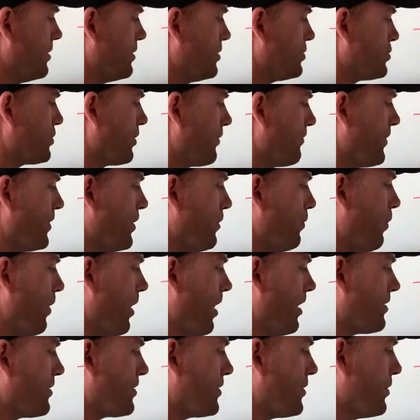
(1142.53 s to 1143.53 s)
So if you
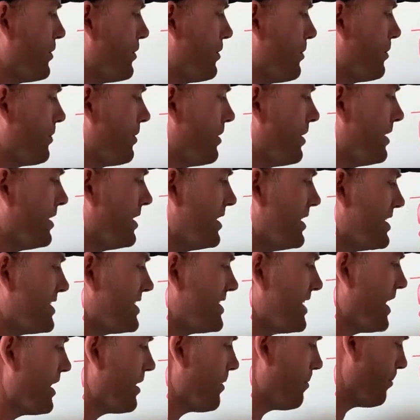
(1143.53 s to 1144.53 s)
want to
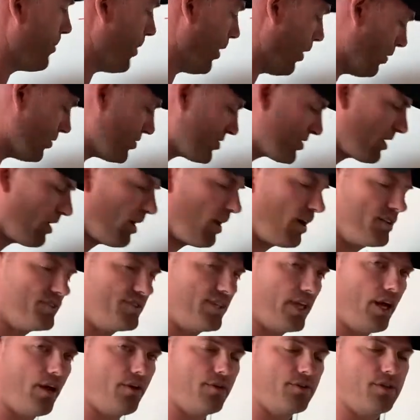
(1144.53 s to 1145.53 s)
send
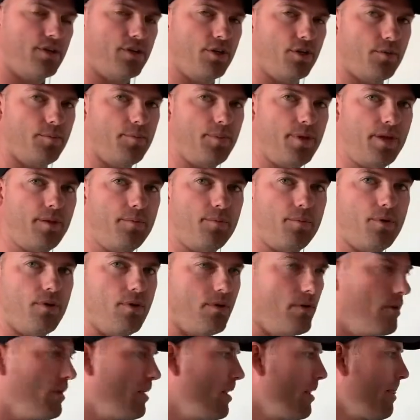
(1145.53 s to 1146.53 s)
postcards out to your
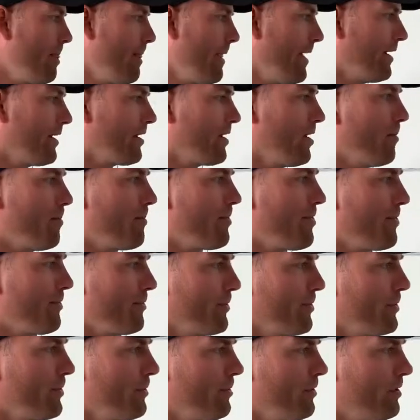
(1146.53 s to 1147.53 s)
people that come
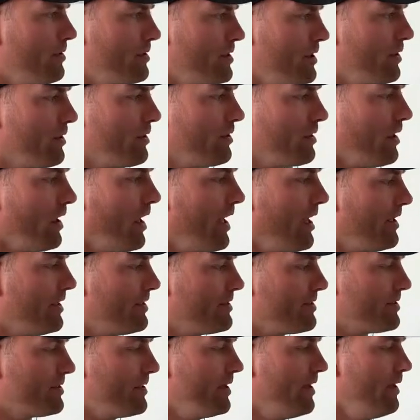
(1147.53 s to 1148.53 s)
through, to your
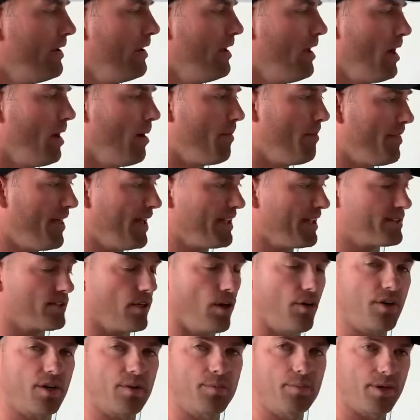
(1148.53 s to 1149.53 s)
clients, that's
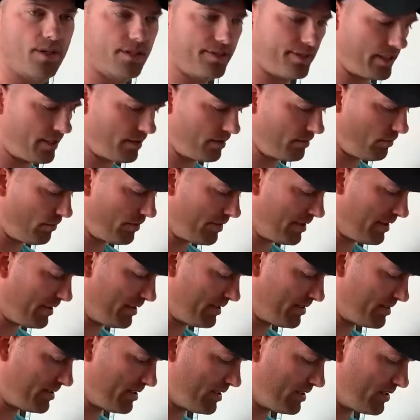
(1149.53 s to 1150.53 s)
already built in within
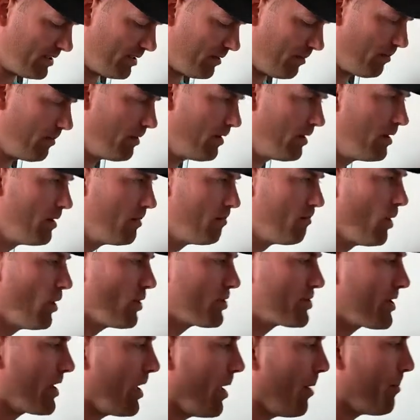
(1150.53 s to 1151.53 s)
the system.
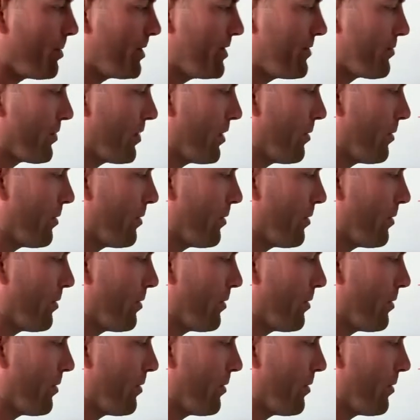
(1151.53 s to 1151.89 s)
Most companies for